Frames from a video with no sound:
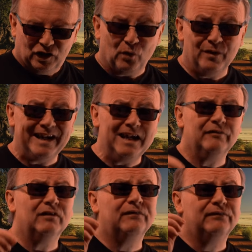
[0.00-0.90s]
Going
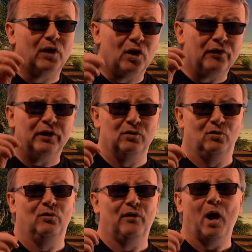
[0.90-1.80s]
even further
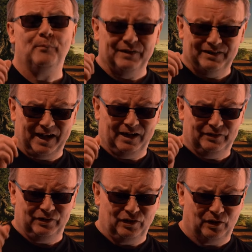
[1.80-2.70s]
north up the
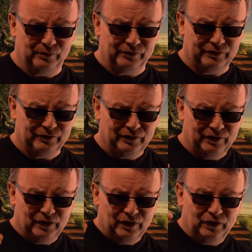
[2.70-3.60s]
Skeleton Coast,
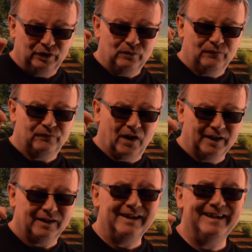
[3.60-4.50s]
you
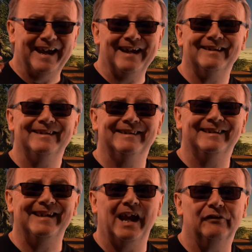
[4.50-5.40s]
finally get to
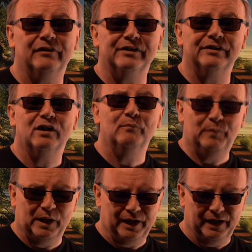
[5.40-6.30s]
Terrace
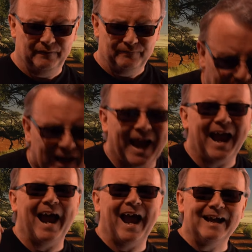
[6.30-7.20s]
Bay, an
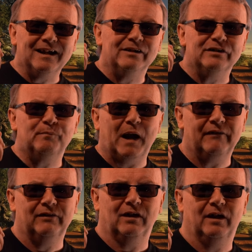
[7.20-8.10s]
angler's
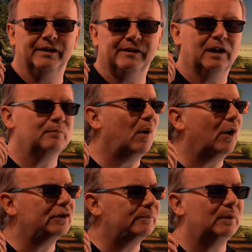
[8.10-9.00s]
paradise and
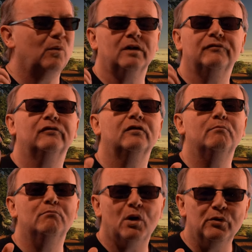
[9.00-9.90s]
possibly one of the
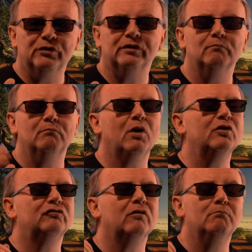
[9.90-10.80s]
remote,
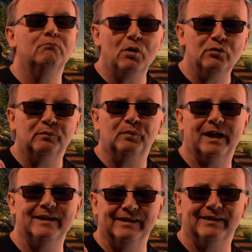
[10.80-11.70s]
most remote
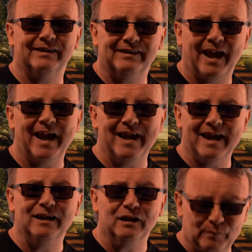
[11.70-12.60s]
places to stay
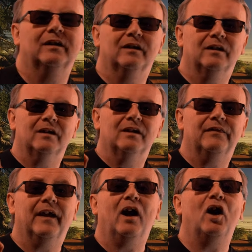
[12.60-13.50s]
in Namibia.
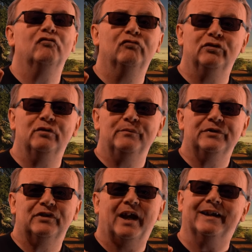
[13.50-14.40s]
There are
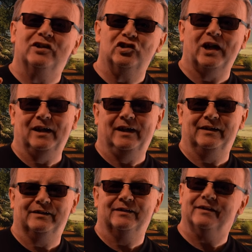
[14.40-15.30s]
rooms and
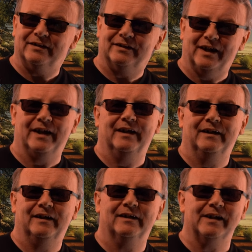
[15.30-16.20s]
chalets to stay
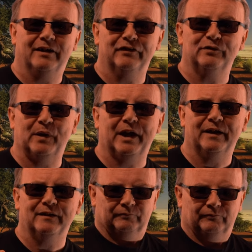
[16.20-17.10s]
in Terrace Bay.
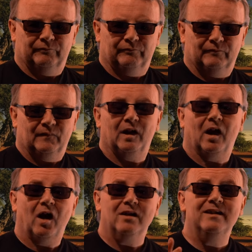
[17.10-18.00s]

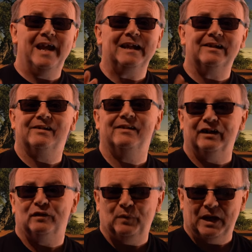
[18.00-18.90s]
Our next
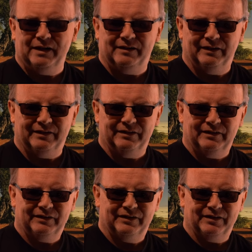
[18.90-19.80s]
six places
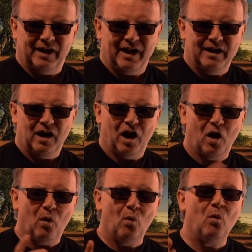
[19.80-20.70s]
to stay
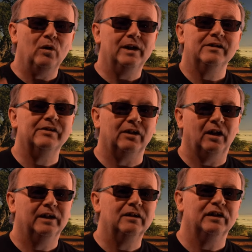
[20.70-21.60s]
are all
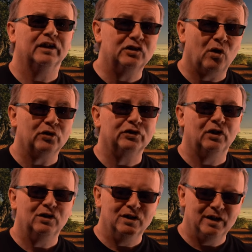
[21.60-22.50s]
inside the
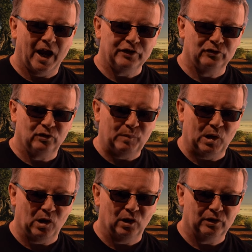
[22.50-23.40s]
Etosha National
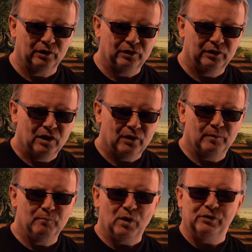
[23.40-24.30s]
Park.
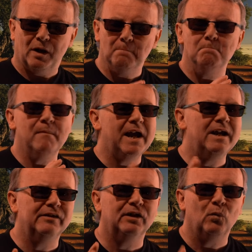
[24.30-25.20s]
The most
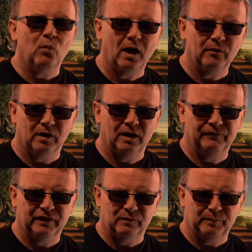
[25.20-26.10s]
amazing
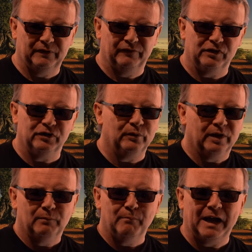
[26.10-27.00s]
wildlife experience you
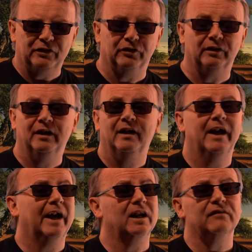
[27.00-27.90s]
can imagine
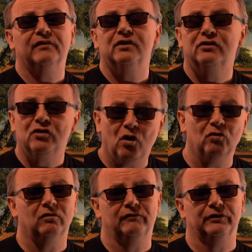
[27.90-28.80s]
and a
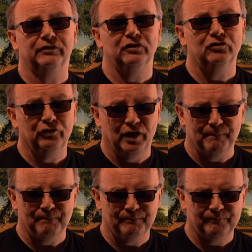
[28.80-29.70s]
photographer's
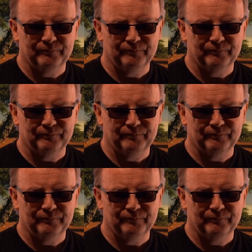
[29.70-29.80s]
dream.